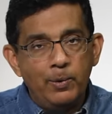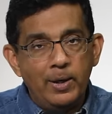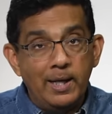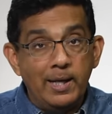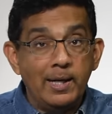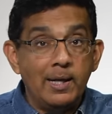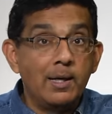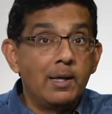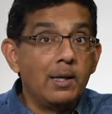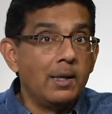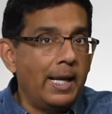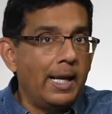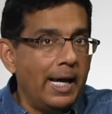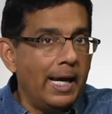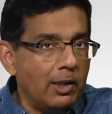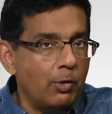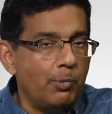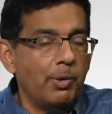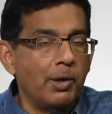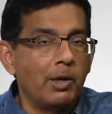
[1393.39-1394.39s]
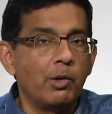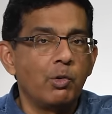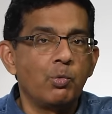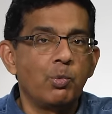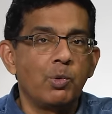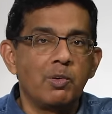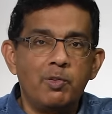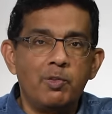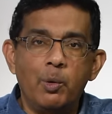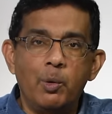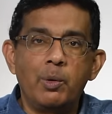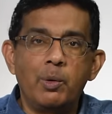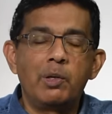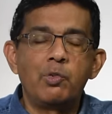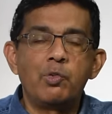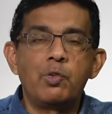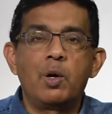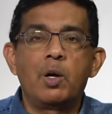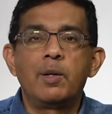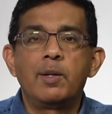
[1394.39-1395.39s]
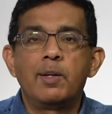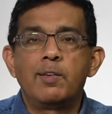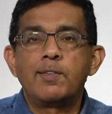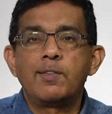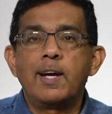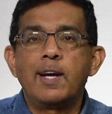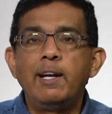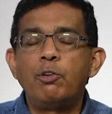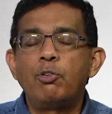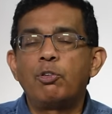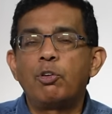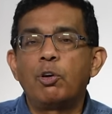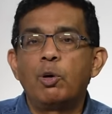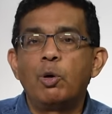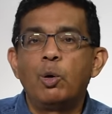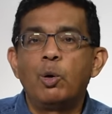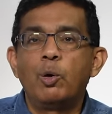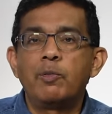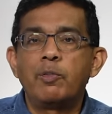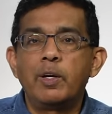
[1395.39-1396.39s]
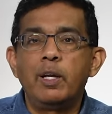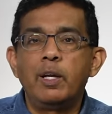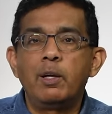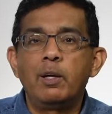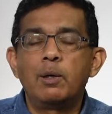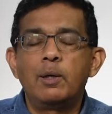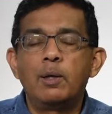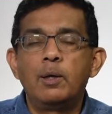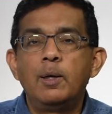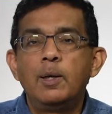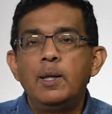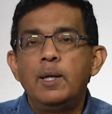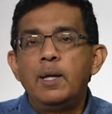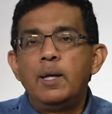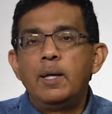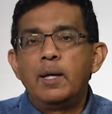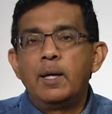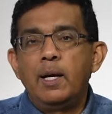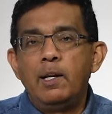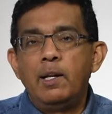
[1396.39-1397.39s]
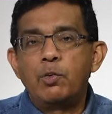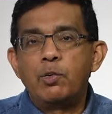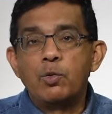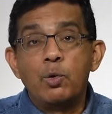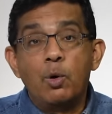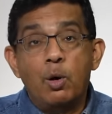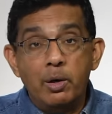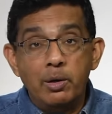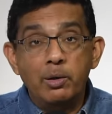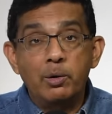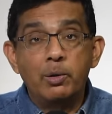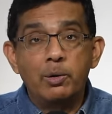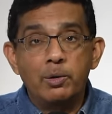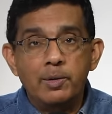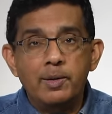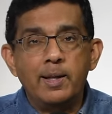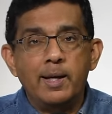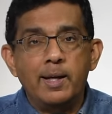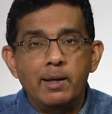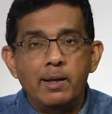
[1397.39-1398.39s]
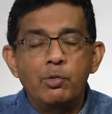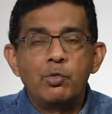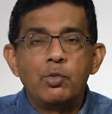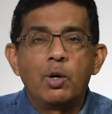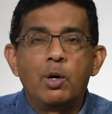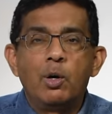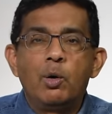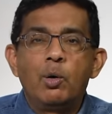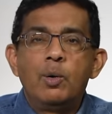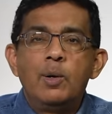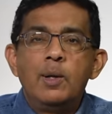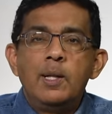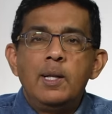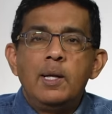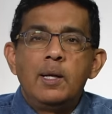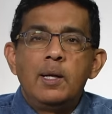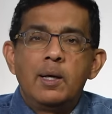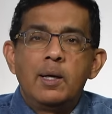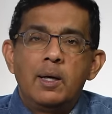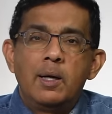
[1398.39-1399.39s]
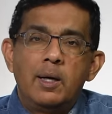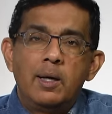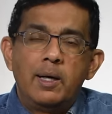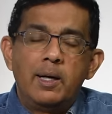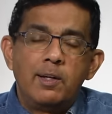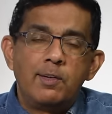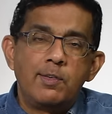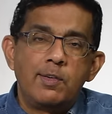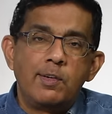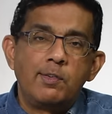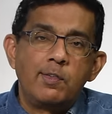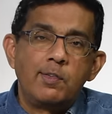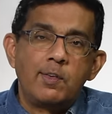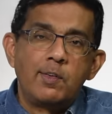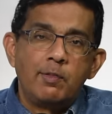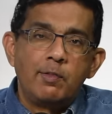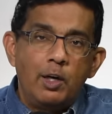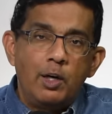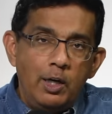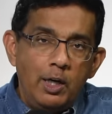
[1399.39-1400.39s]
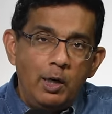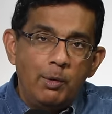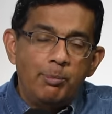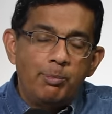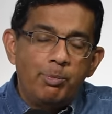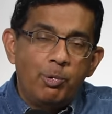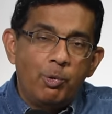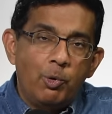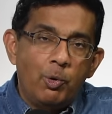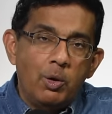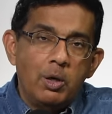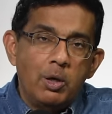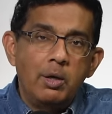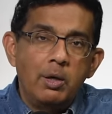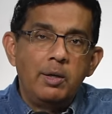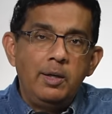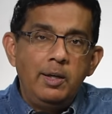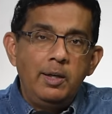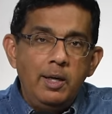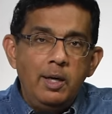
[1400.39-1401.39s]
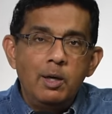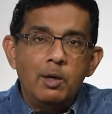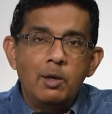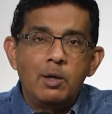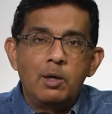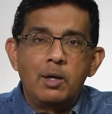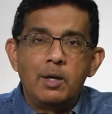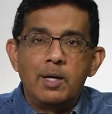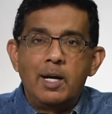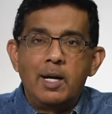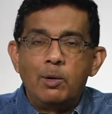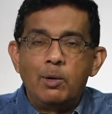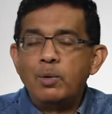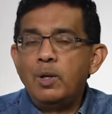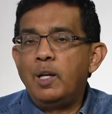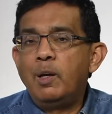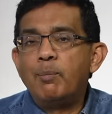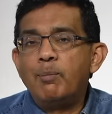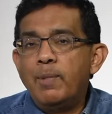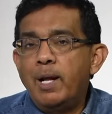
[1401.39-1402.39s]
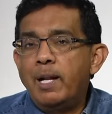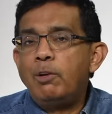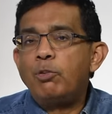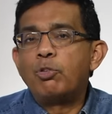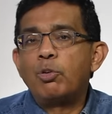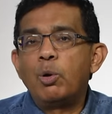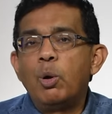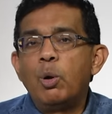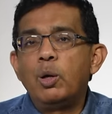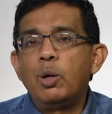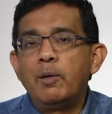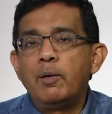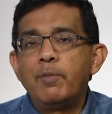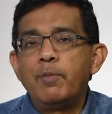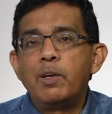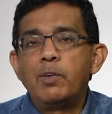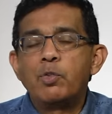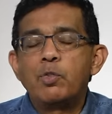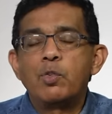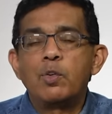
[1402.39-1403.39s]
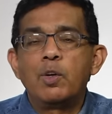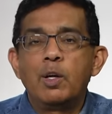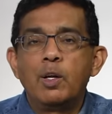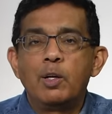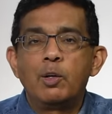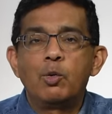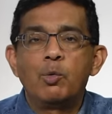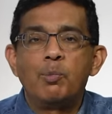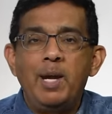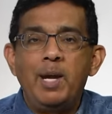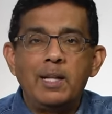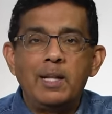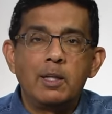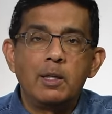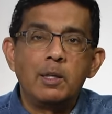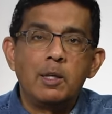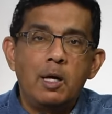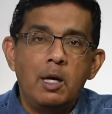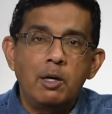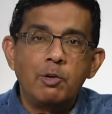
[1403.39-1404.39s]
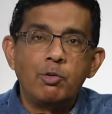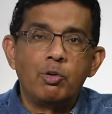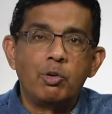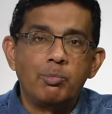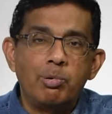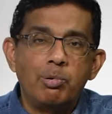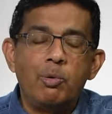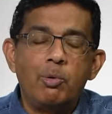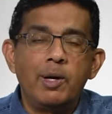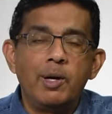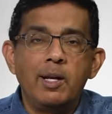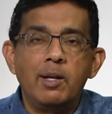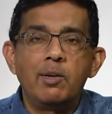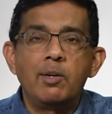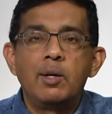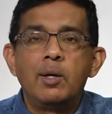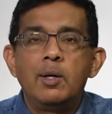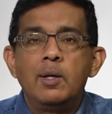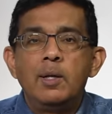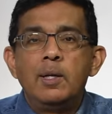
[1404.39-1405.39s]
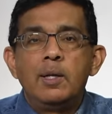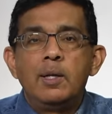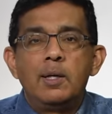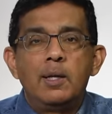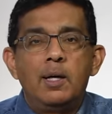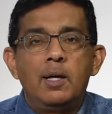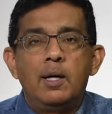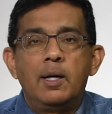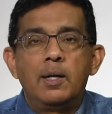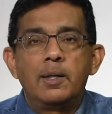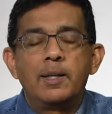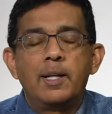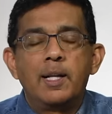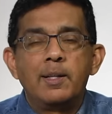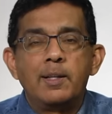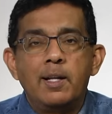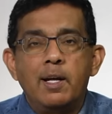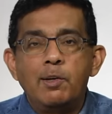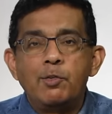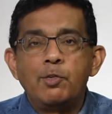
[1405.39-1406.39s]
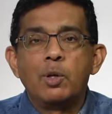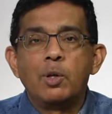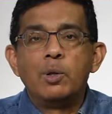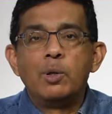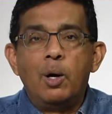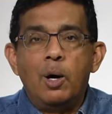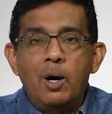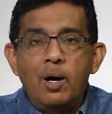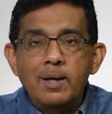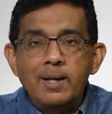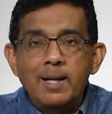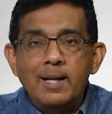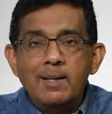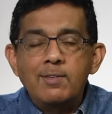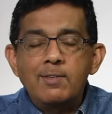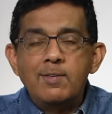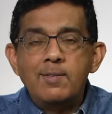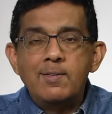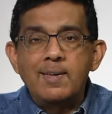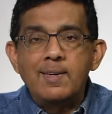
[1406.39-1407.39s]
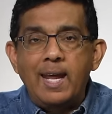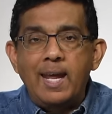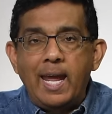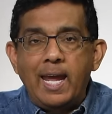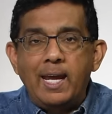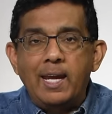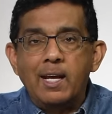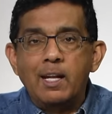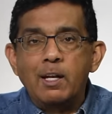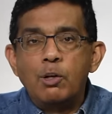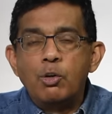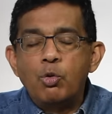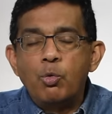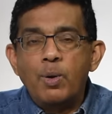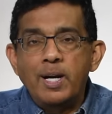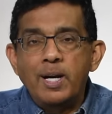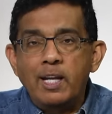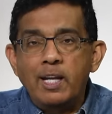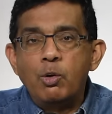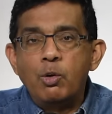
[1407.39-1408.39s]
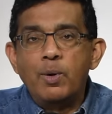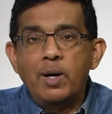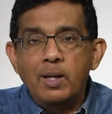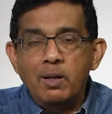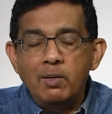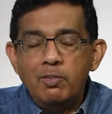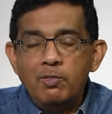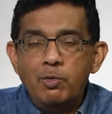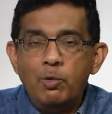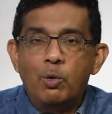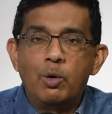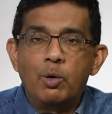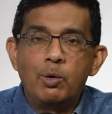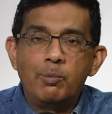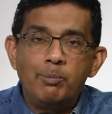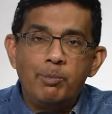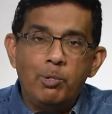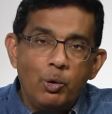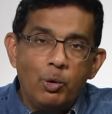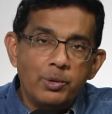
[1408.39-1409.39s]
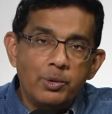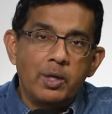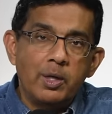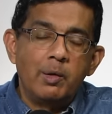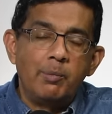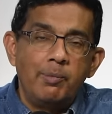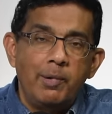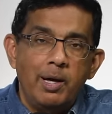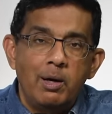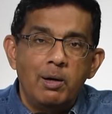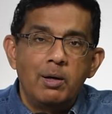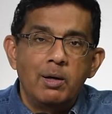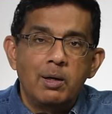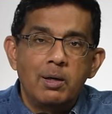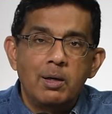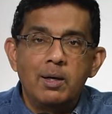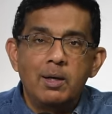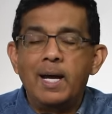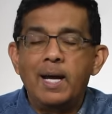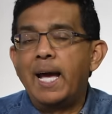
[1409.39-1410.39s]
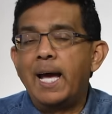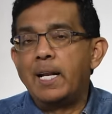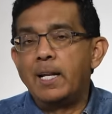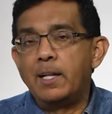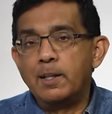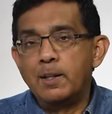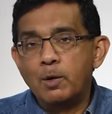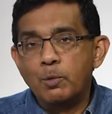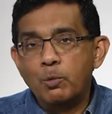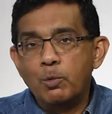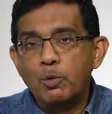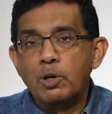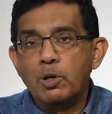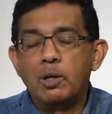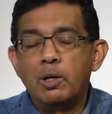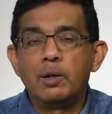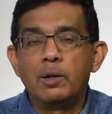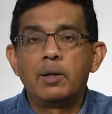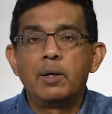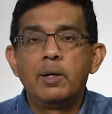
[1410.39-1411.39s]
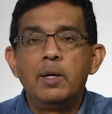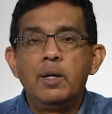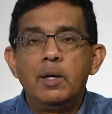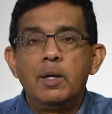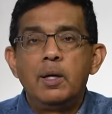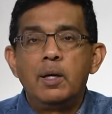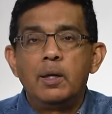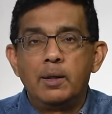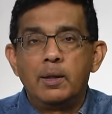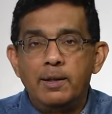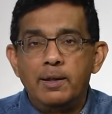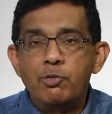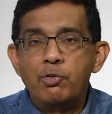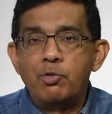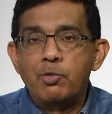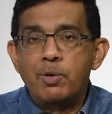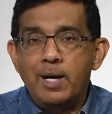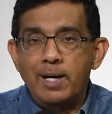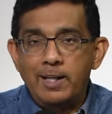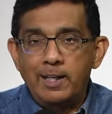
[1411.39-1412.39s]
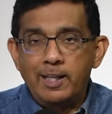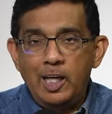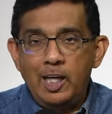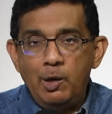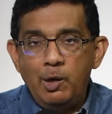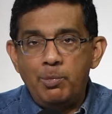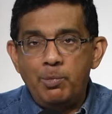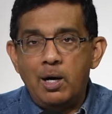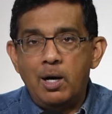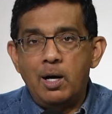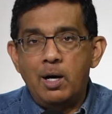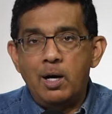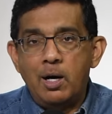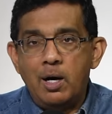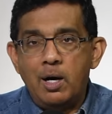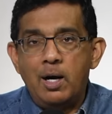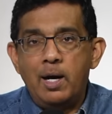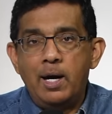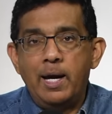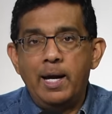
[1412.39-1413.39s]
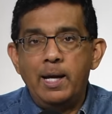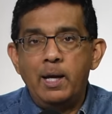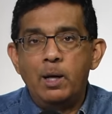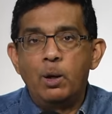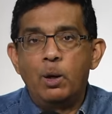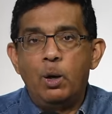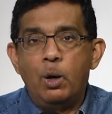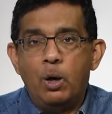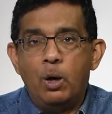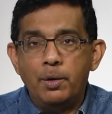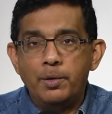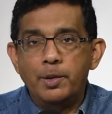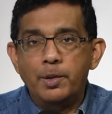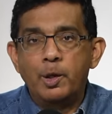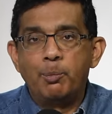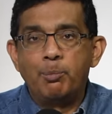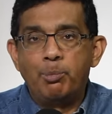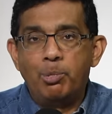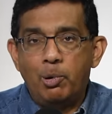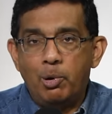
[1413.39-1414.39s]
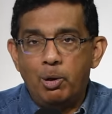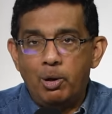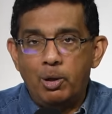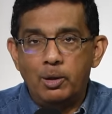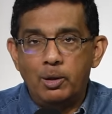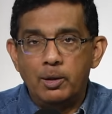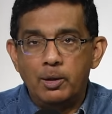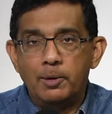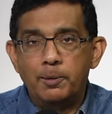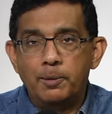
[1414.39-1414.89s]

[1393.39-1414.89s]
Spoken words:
neglect because we're focused on the sideshow over here, it's not a good thing. So this is a very important year, and I only mention all of this to make the larger point that there's a lot at stake in 2024, both in America and in the world. Let's try to keep our eye on the ball.